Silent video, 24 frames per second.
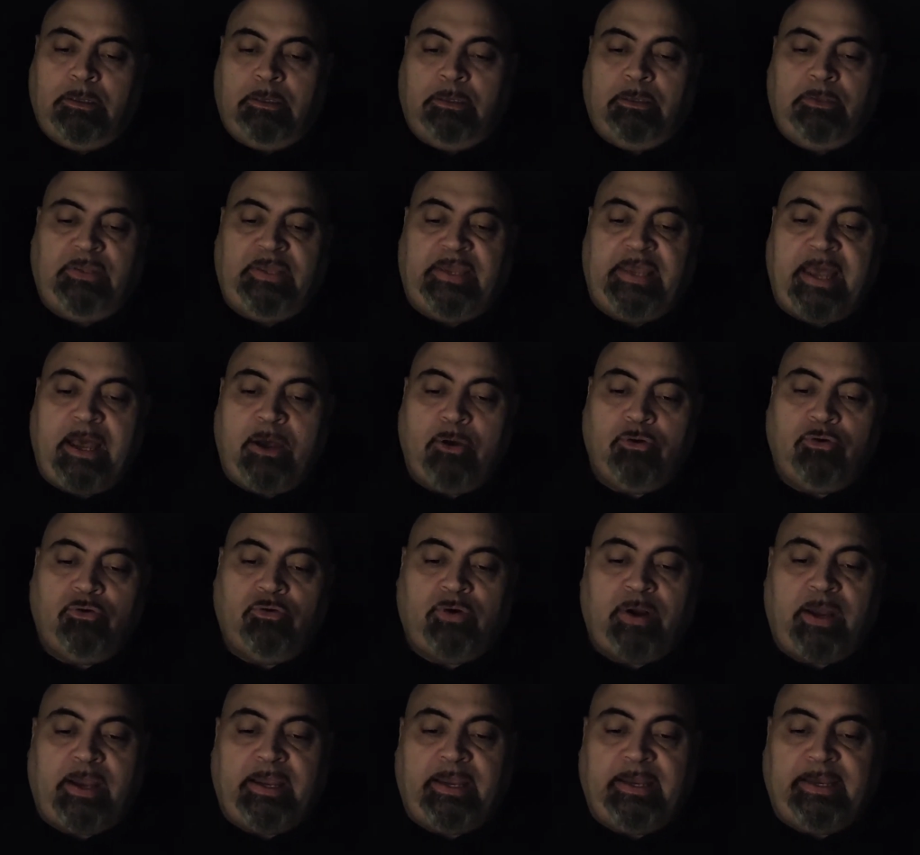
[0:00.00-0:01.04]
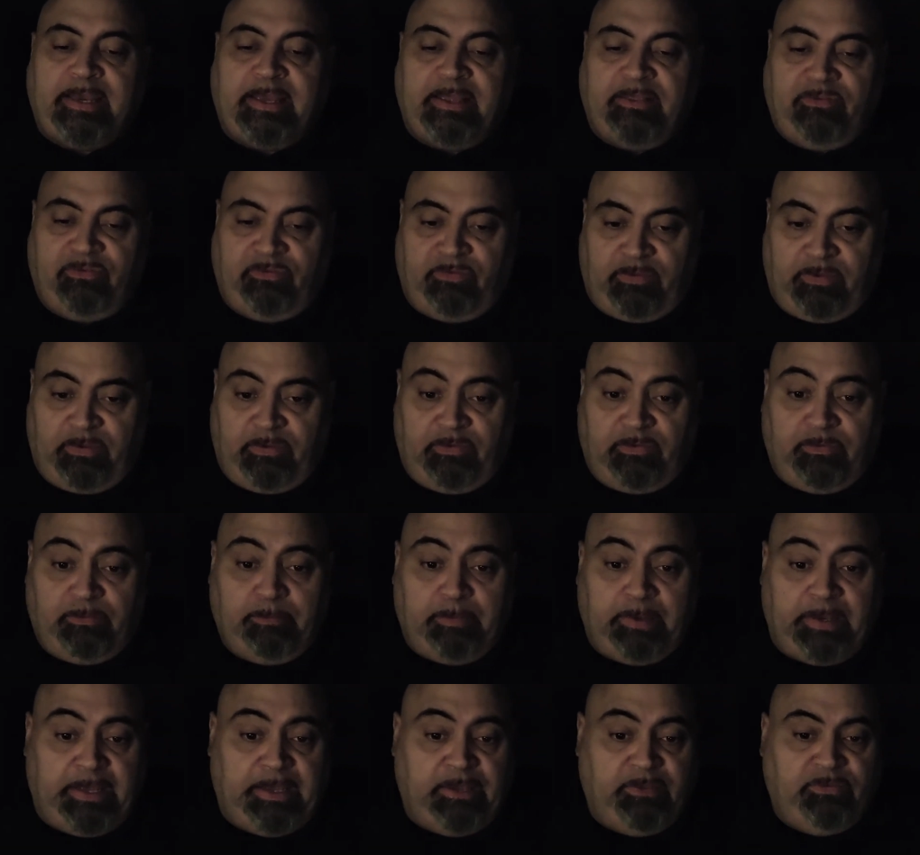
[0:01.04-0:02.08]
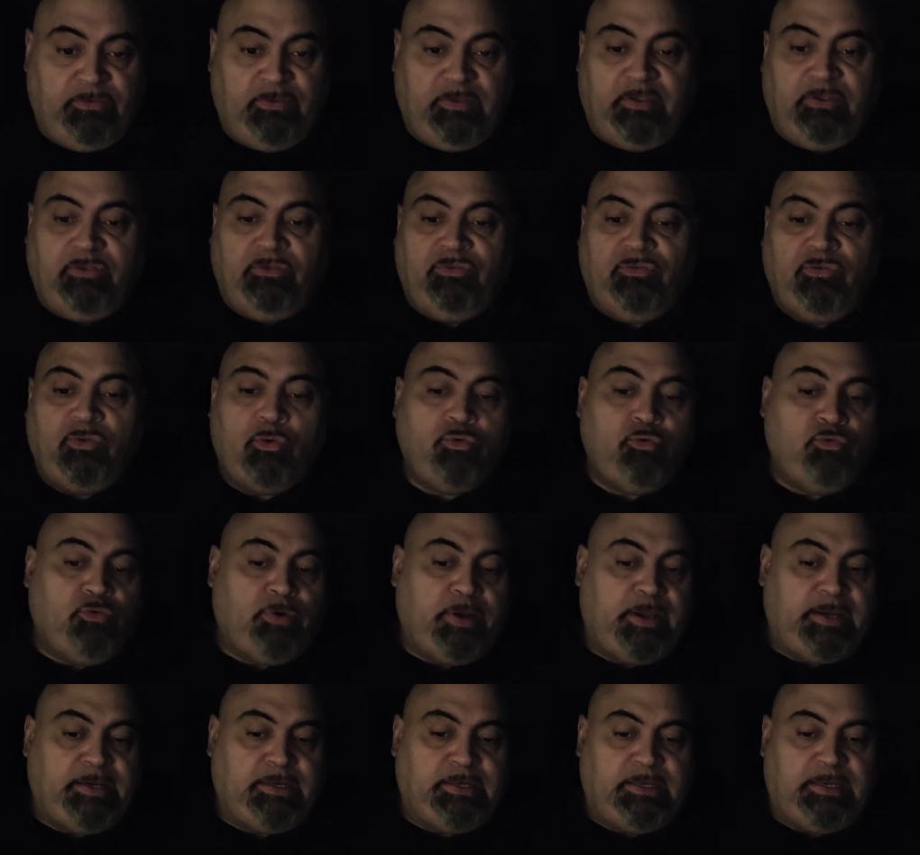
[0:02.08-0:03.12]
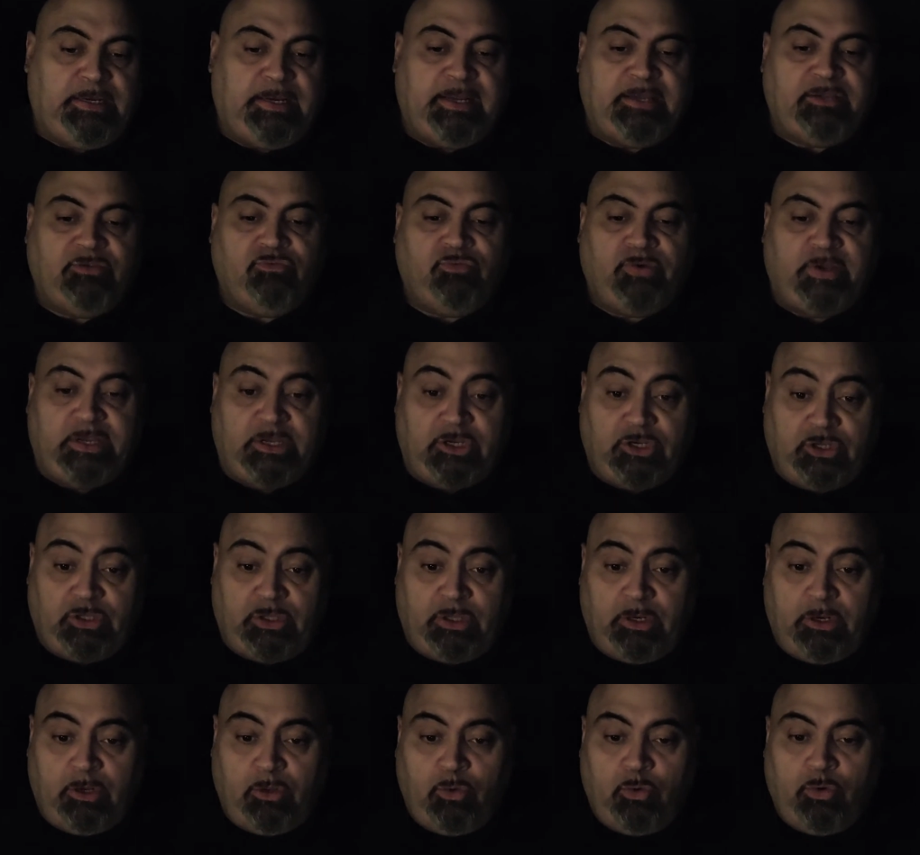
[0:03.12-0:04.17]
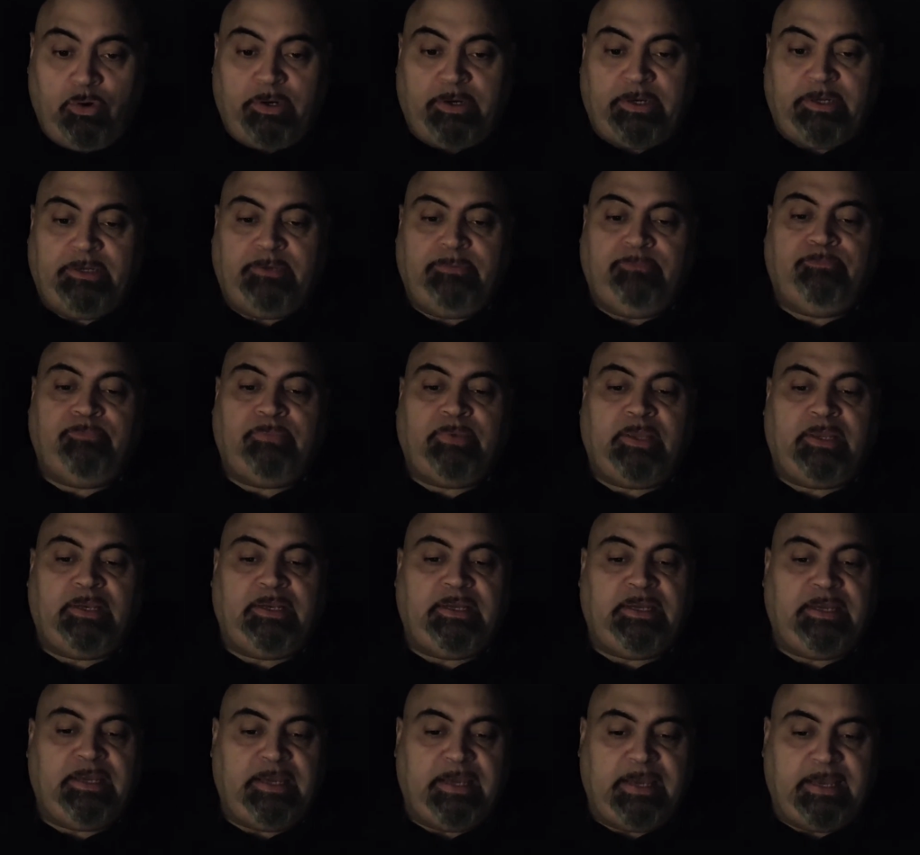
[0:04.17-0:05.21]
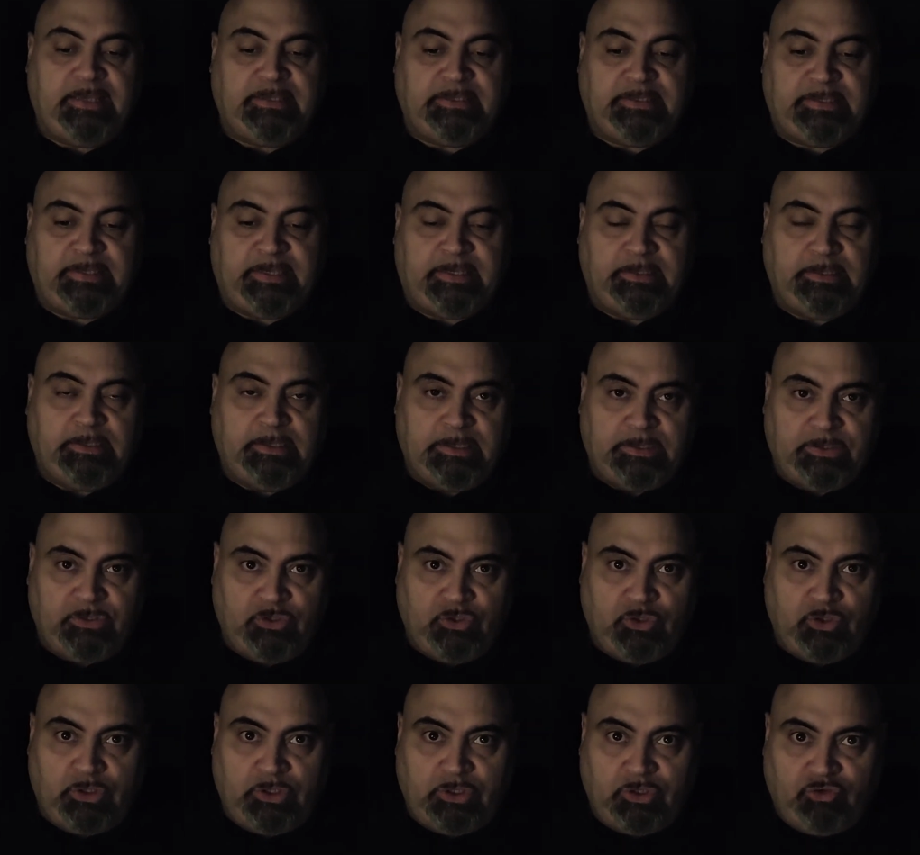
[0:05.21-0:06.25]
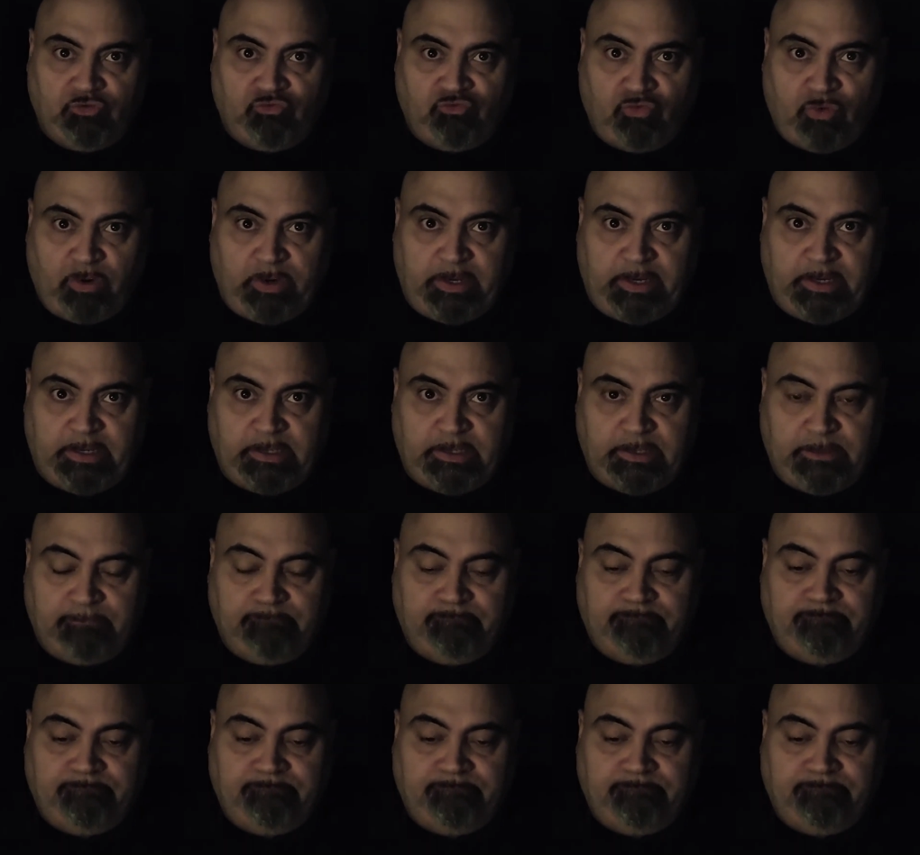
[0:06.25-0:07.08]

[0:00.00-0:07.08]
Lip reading: The outcry against this place is so great it has reached the Lord, and he has sent us to destroy it.